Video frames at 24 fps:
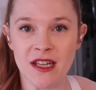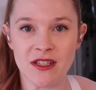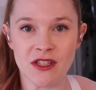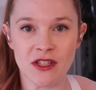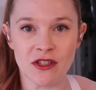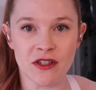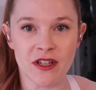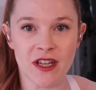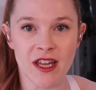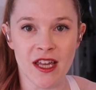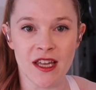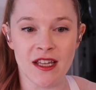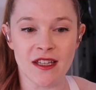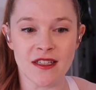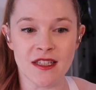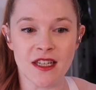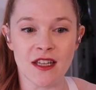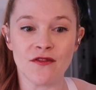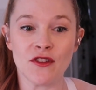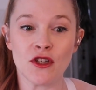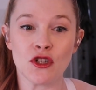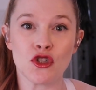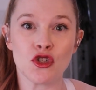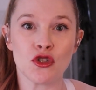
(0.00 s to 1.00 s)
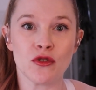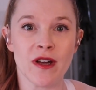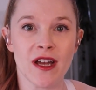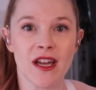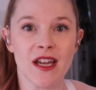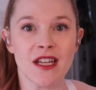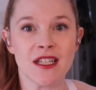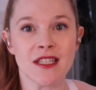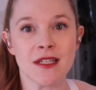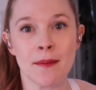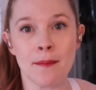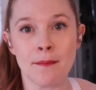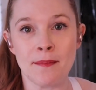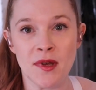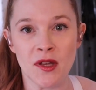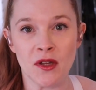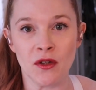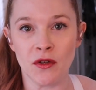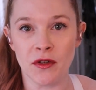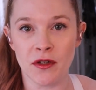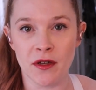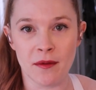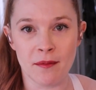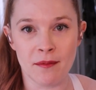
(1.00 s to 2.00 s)
your gains if you're trying to
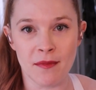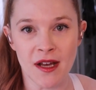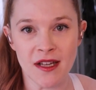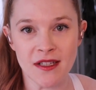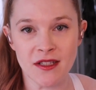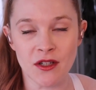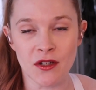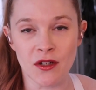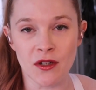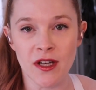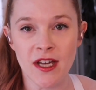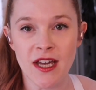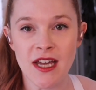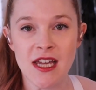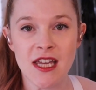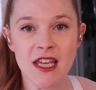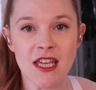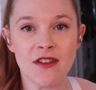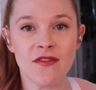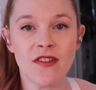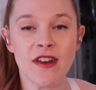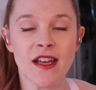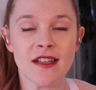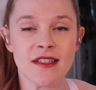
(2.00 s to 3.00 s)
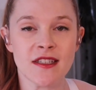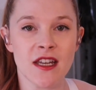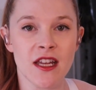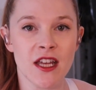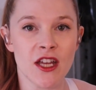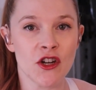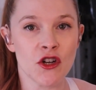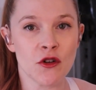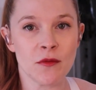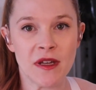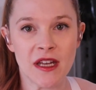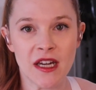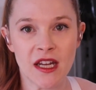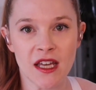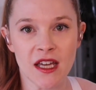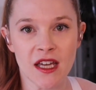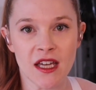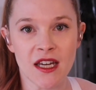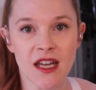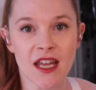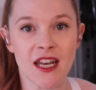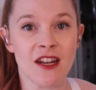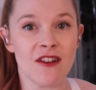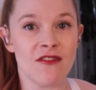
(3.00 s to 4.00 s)
build muscle, even as an intermediate
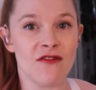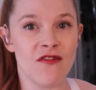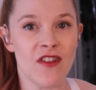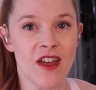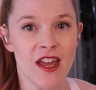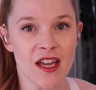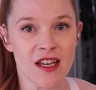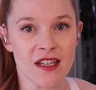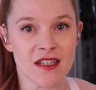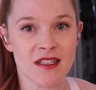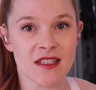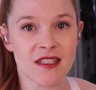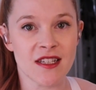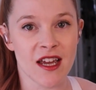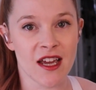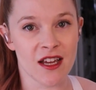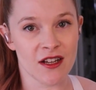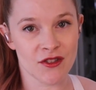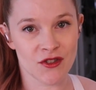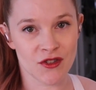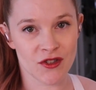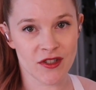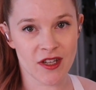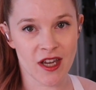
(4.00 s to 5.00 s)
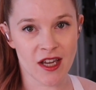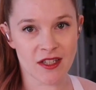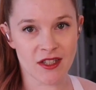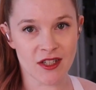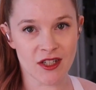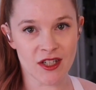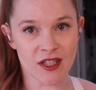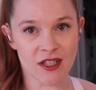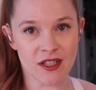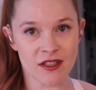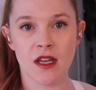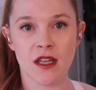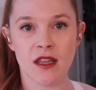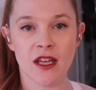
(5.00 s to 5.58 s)
and advanced exerciser.